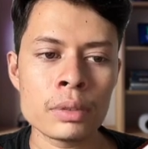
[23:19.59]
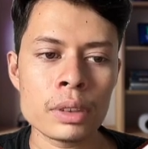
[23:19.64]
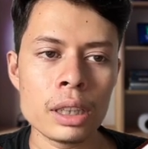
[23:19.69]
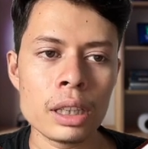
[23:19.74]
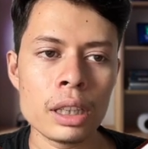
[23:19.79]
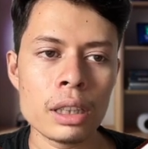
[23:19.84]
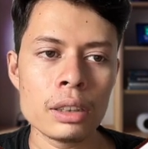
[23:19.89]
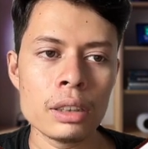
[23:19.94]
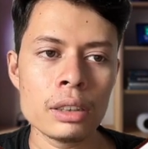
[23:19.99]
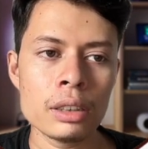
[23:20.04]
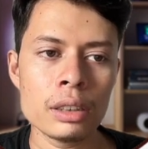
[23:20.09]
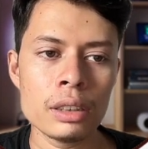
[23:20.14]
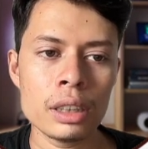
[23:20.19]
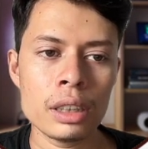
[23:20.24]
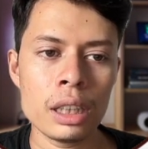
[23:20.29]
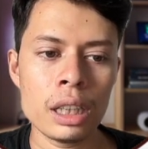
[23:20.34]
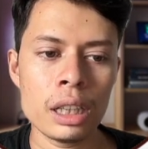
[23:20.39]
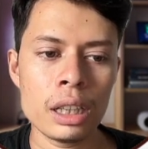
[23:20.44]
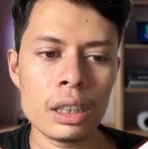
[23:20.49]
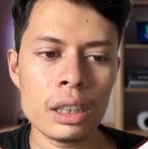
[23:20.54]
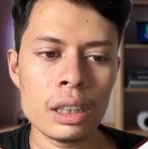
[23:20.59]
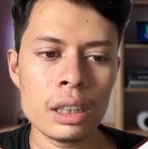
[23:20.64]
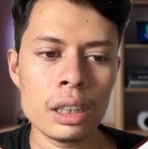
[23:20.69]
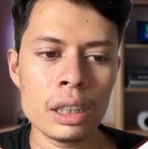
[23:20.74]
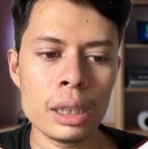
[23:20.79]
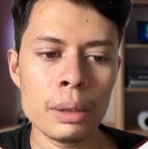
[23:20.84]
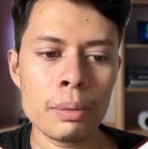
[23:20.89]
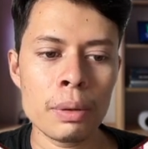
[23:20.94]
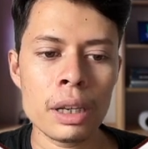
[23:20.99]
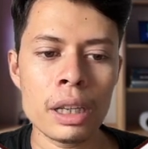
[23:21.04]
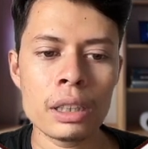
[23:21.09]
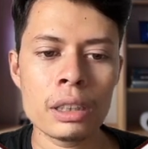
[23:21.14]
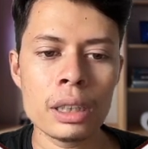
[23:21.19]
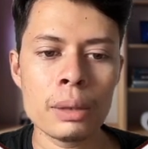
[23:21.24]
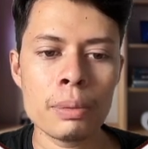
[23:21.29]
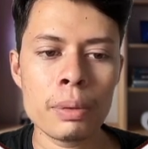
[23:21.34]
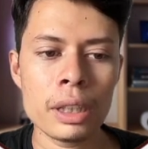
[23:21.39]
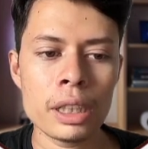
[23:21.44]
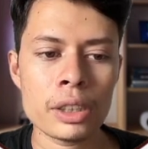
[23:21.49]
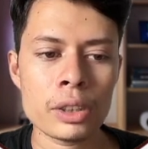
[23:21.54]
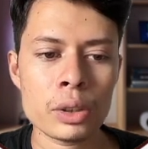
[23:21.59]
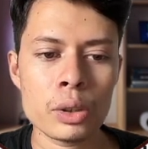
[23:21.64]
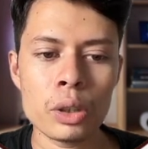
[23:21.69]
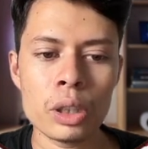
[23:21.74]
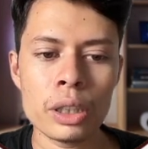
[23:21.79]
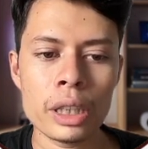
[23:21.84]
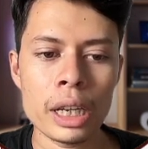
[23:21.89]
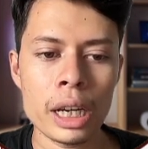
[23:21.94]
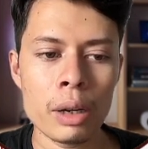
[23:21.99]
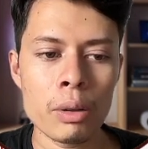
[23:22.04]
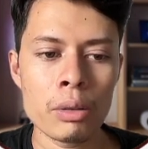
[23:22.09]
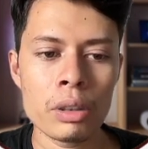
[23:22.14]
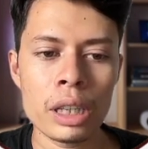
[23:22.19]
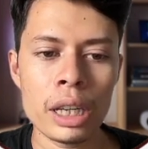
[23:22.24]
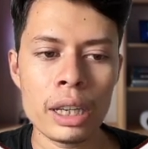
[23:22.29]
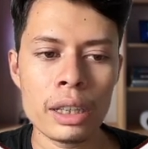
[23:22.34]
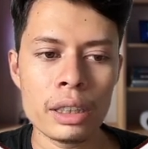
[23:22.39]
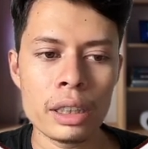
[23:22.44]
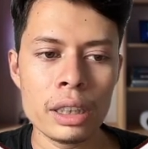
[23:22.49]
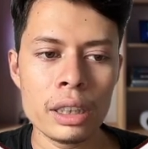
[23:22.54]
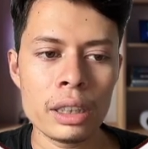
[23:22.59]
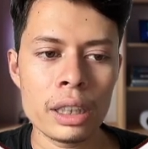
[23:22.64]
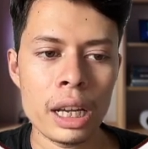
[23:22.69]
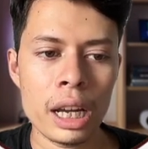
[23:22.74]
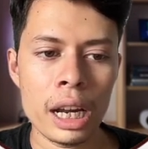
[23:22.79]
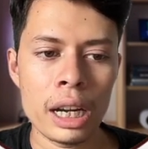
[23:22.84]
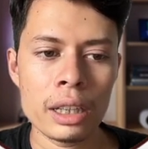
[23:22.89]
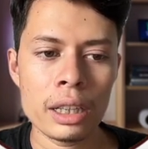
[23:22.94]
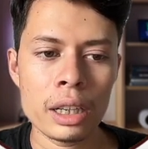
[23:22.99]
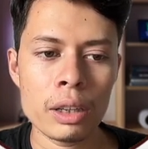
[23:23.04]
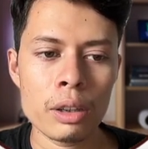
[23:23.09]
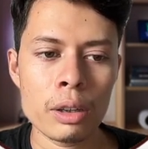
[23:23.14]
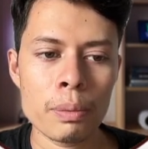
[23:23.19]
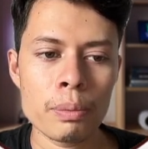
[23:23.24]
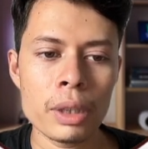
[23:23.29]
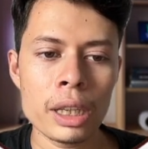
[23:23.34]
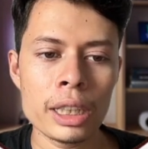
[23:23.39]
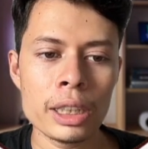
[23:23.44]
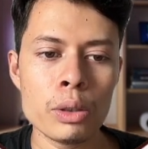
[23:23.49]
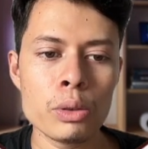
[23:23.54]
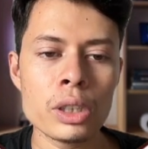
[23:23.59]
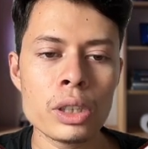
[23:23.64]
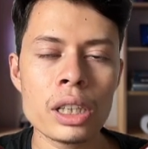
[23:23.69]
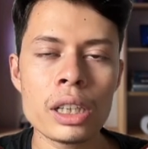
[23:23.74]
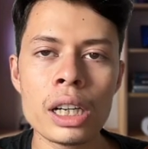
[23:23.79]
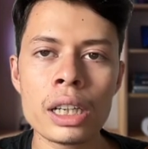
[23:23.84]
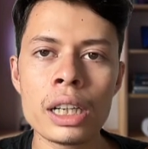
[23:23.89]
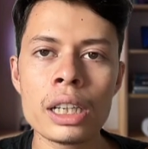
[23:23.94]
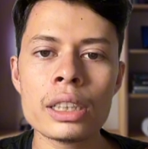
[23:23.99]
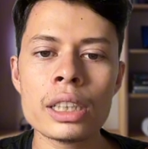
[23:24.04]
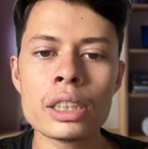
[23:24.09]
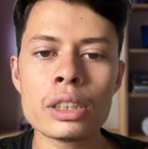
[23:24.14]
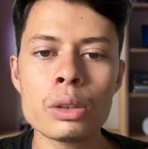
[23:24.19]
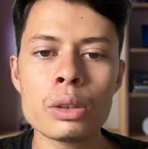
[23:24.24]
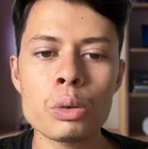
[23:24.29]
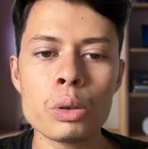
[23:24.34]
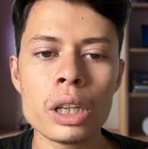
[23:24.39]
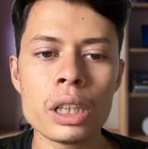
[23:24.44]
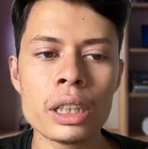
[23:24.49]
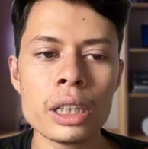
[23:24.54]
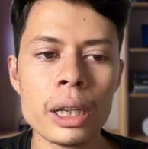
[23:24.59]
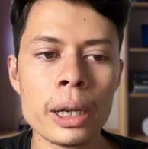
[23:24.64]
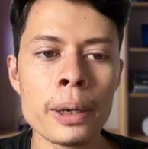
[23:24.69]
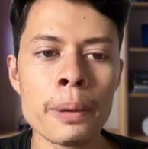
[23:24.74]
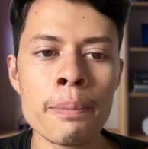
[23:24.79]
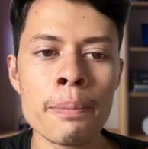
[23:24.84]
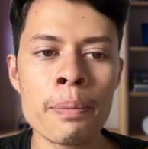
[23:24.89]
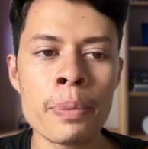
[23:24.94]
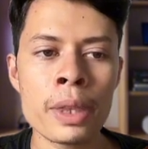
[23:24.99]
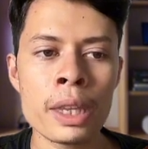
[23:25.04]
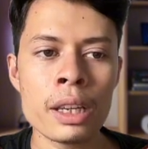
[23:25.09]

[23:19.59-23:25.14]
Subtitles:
if I scroll down, and in the under of the user data, just look at here,